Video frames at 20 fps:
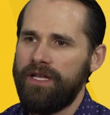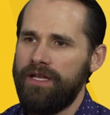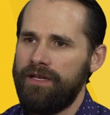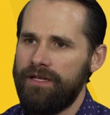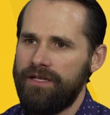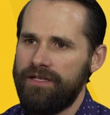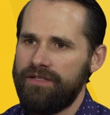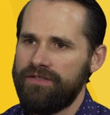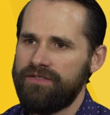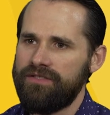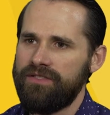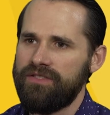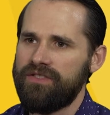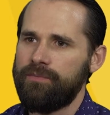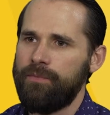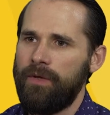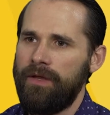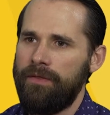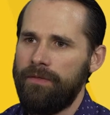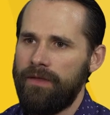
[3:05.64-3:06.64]
it is to
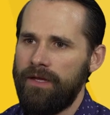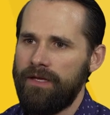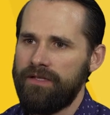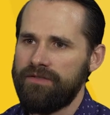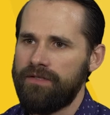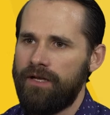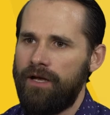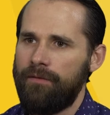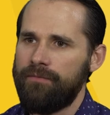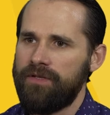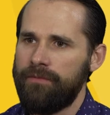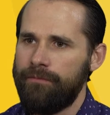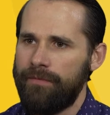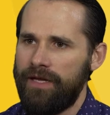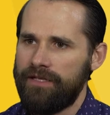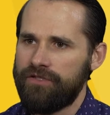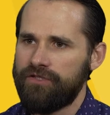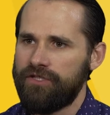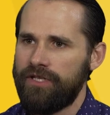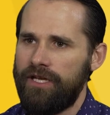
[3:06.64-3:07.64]
spin things up, to
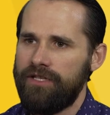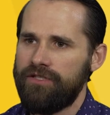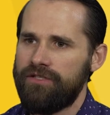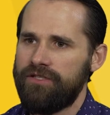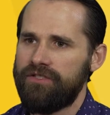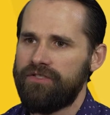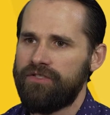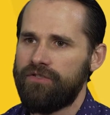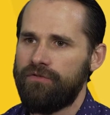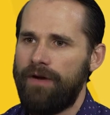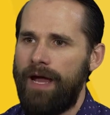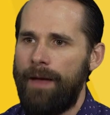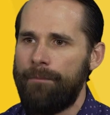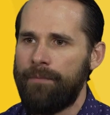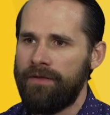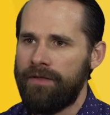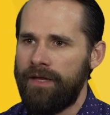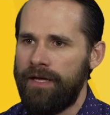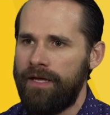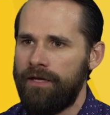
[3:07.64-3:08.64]
make changes, to
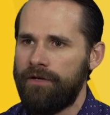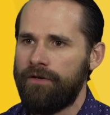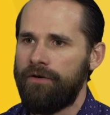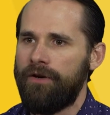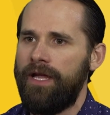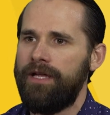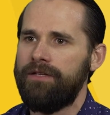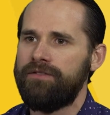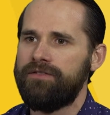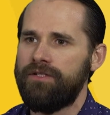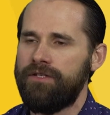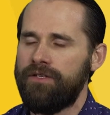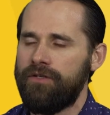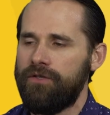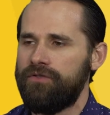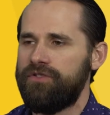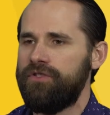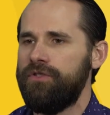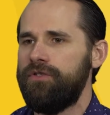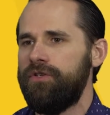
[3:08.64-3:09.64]
rapidly iterate,
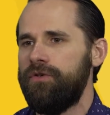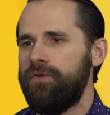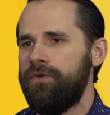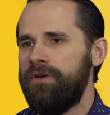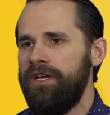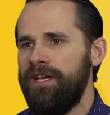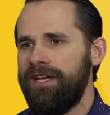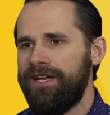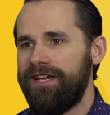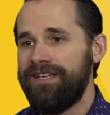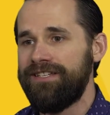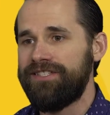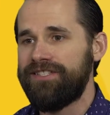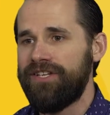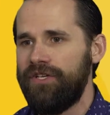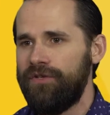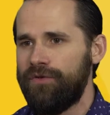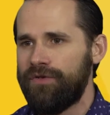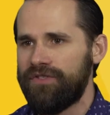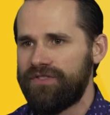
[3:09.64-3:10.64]
to do
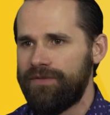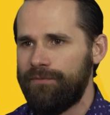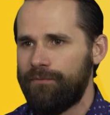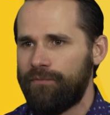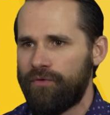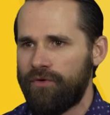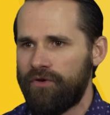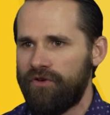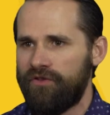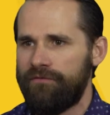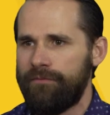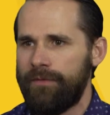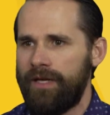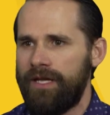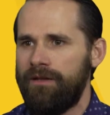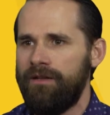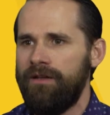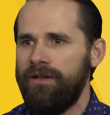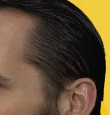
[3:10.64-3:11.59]
continuous improvement